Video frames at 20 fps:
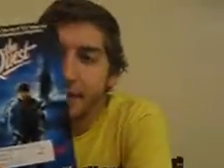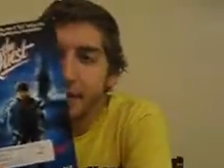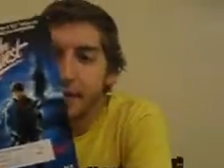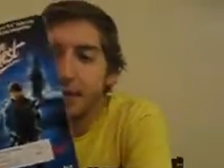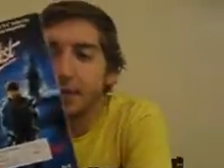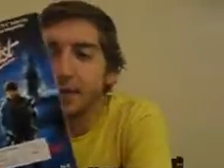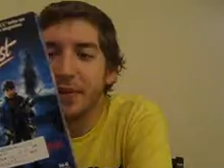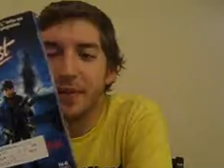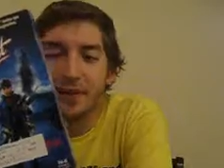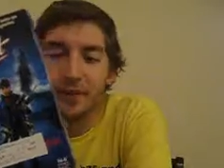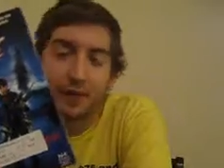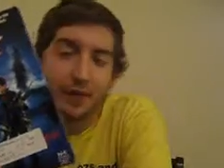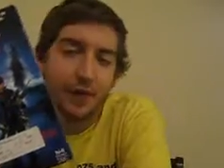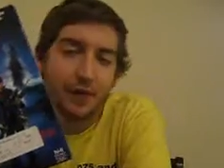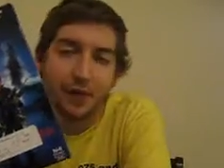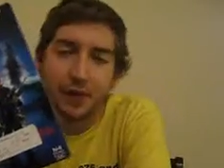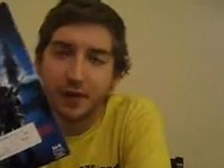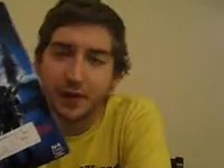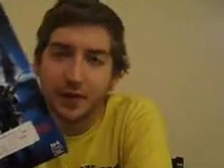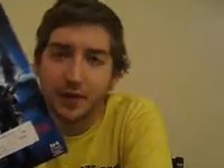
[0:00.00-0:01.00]
But I still
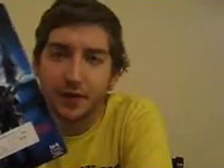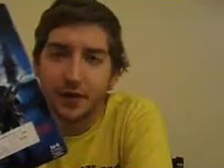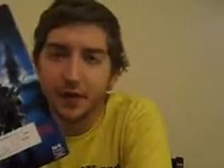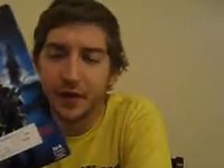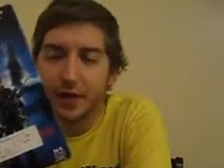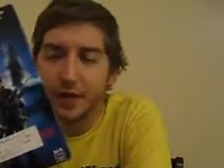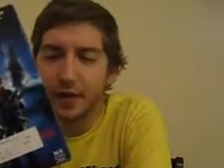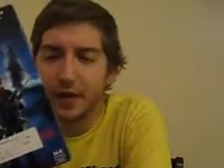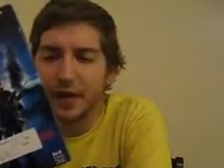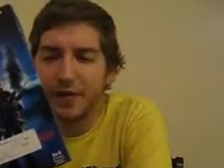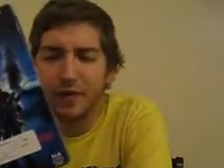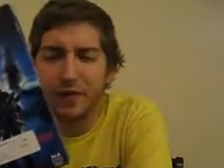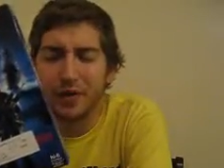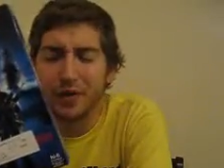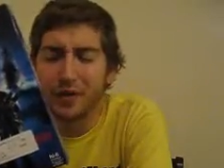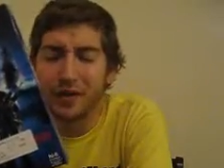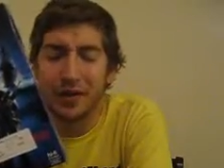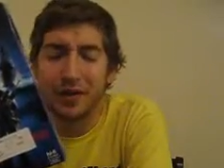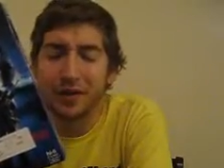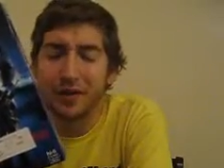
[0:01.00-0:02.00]
haven't watched this yet either. I haven't
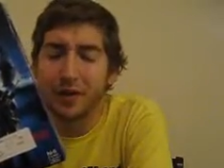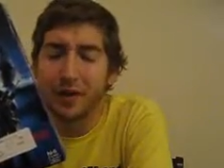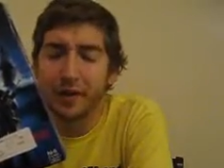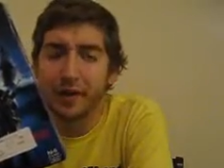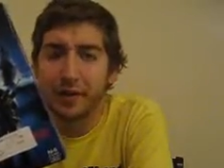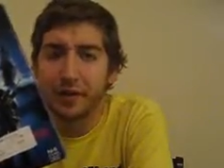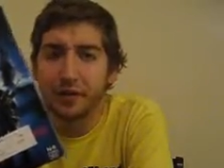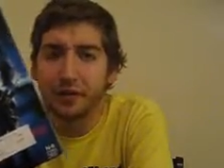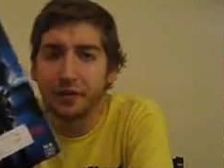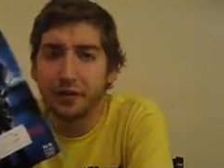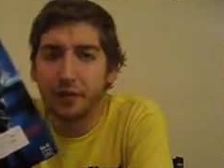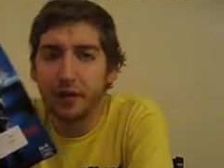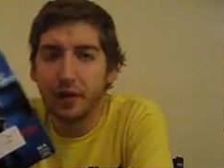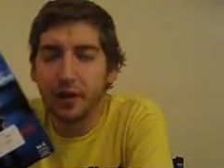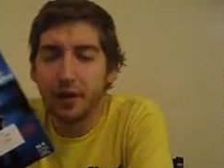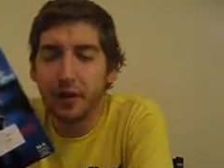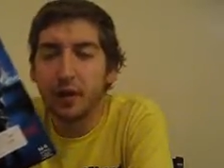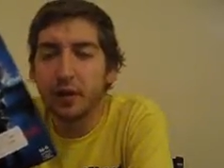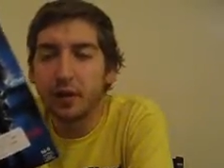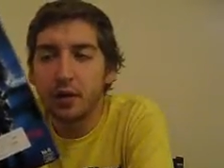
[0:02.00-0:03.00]
watched any VHS in a
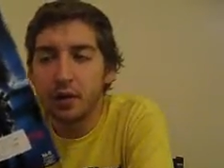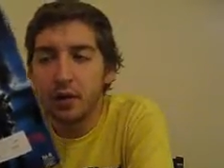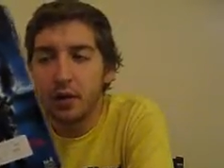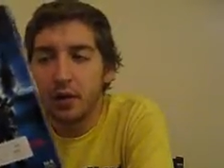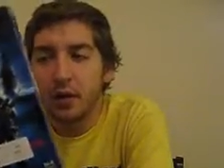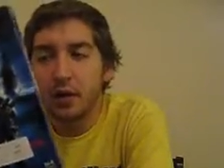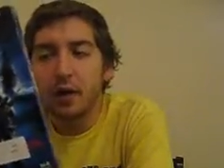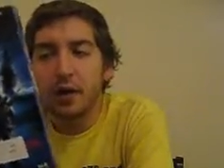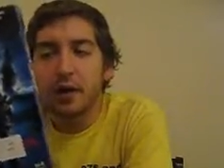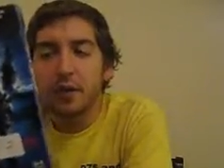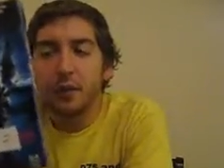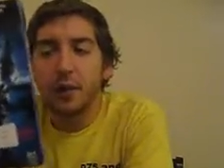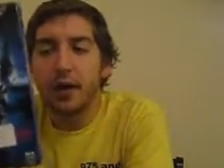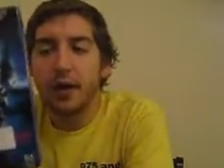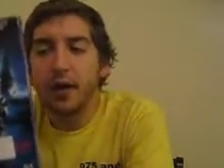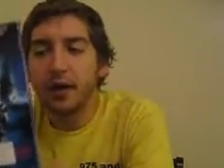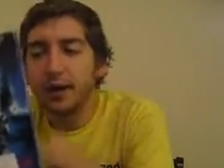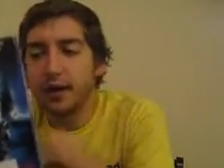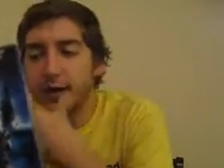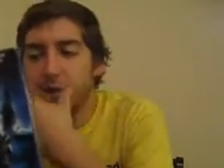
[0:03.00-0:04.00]
while.
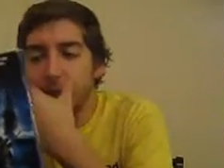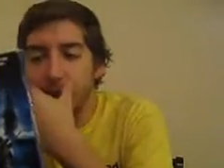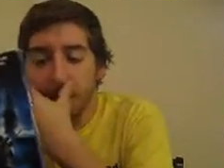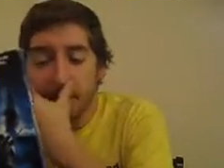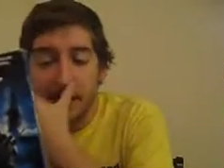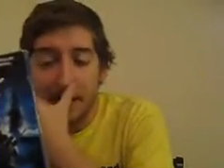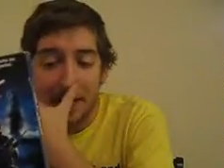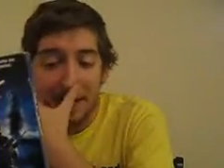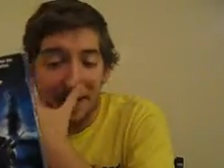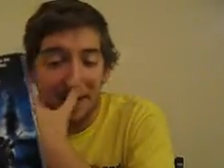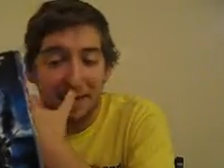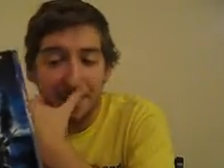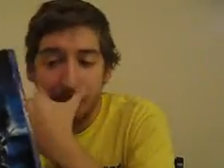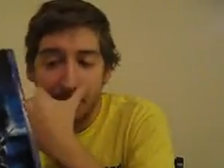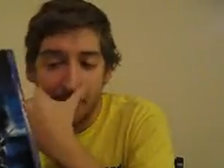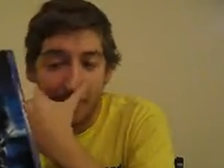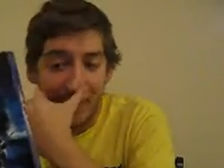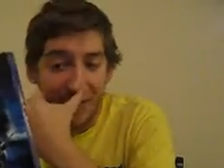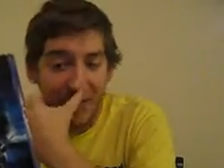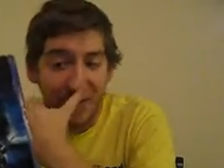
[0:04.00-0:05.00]
My DVD and
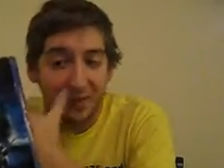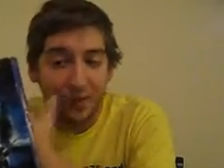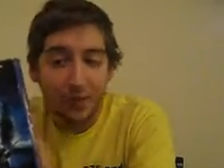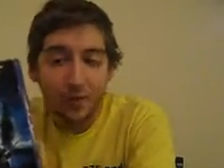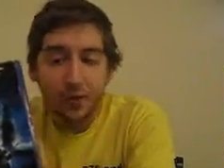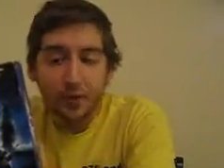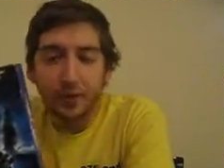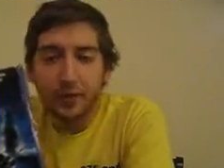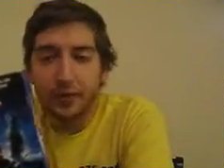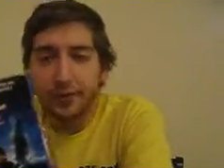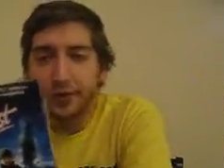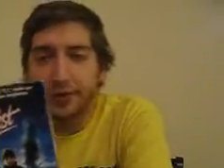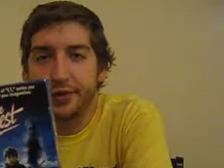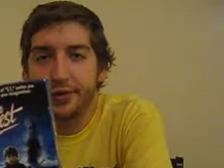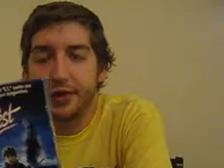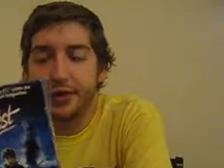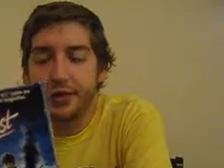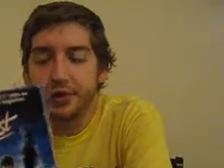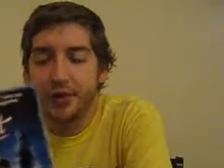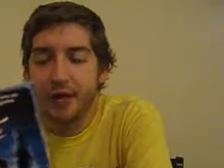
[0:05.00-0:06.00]
media room
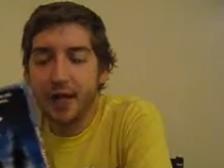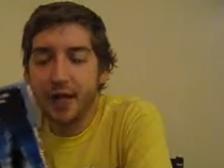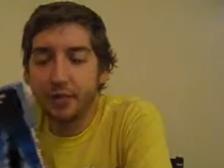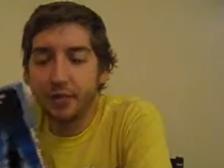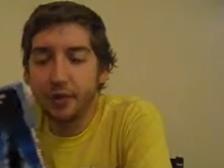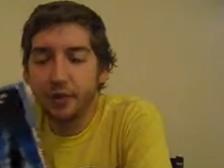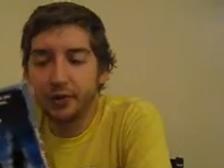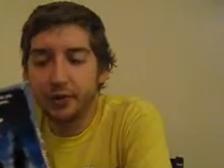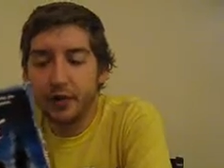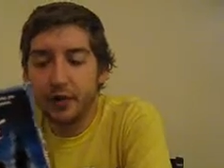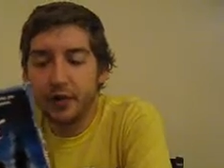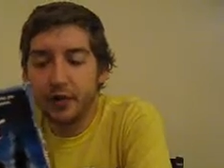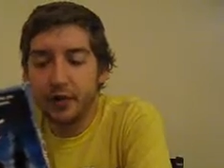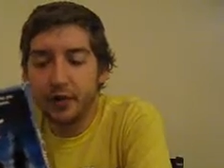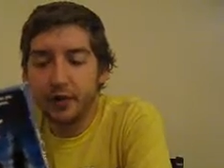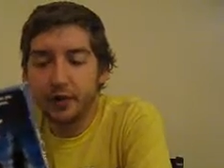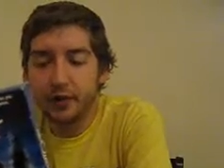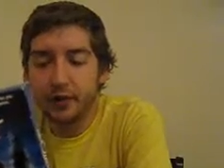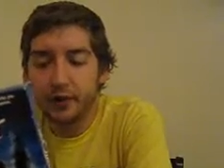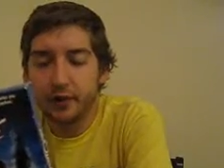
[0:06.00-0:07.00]
is in shambles right
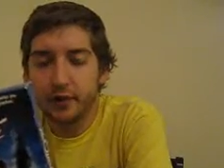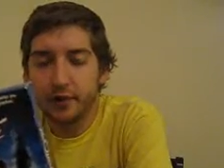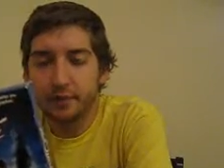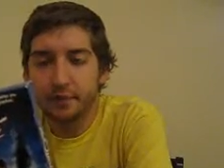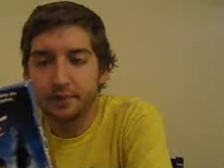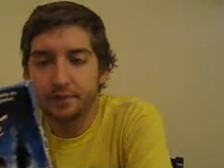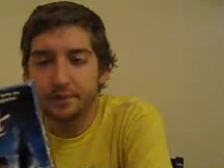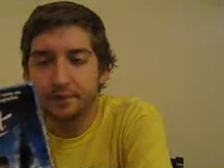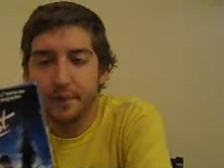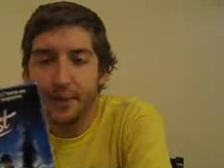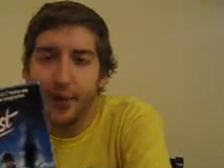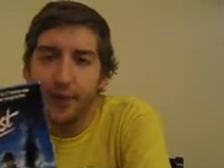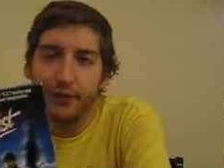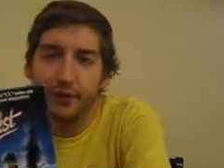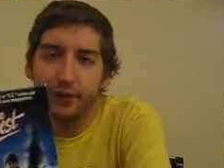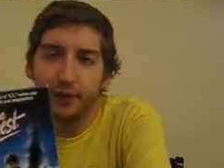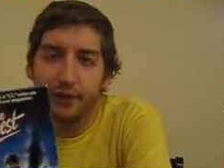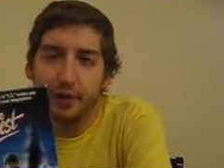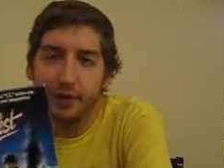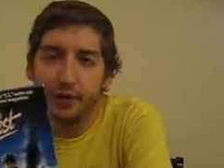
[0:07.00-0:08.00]
now, so I
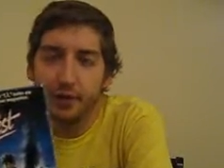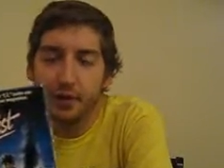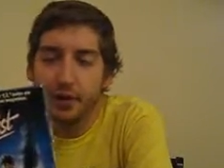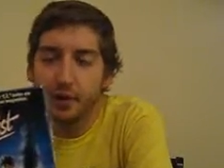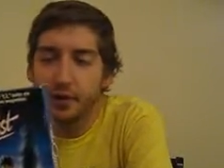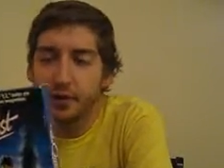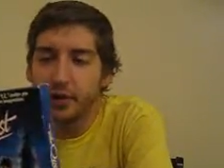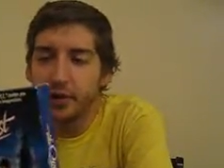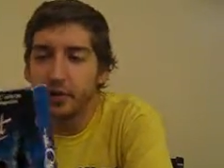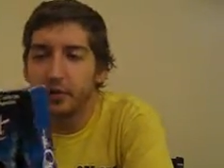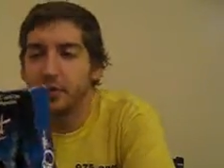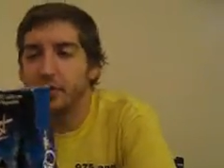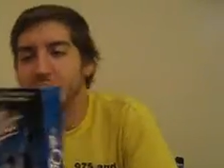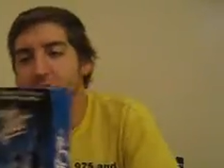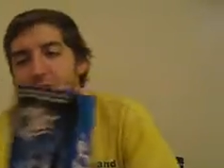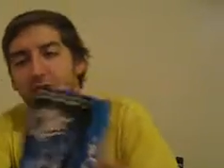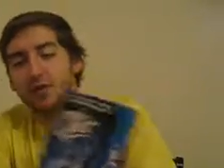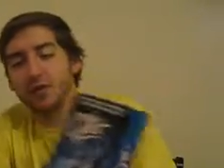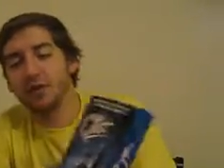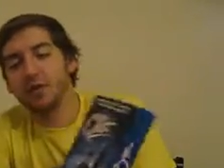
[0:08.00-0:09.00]
haven't really been up there to
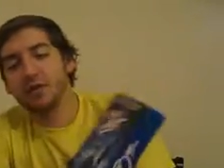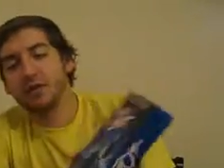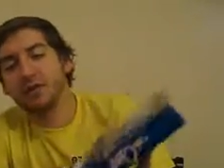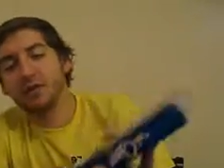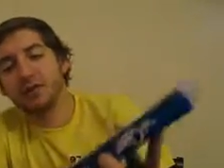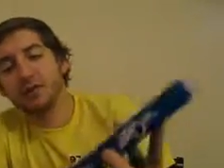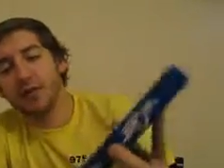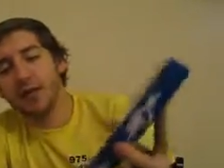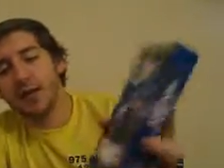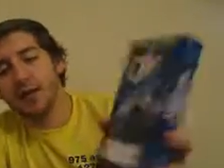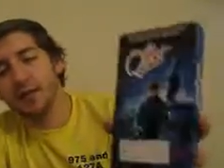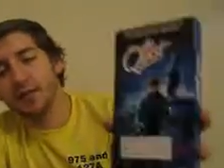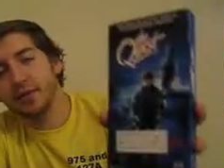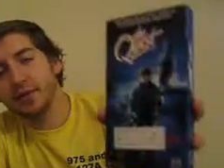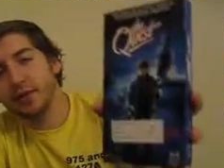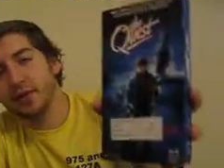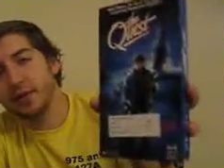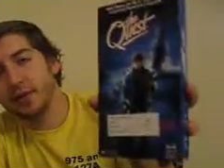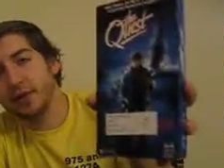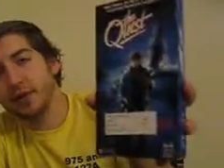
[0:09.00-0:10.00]
watch much tapes
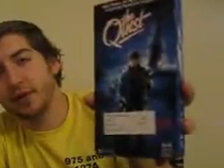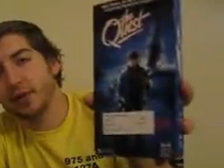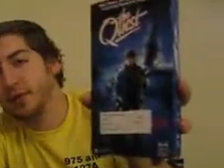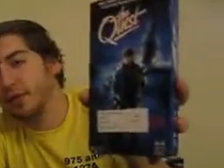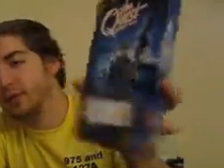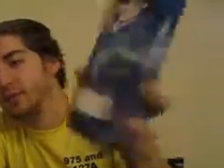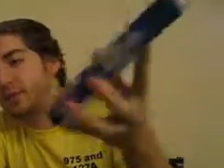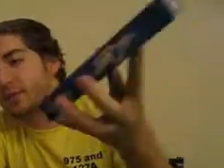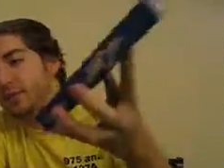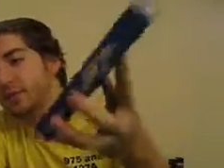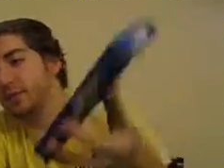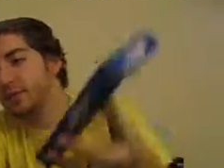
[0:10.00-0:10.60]
or anything. Just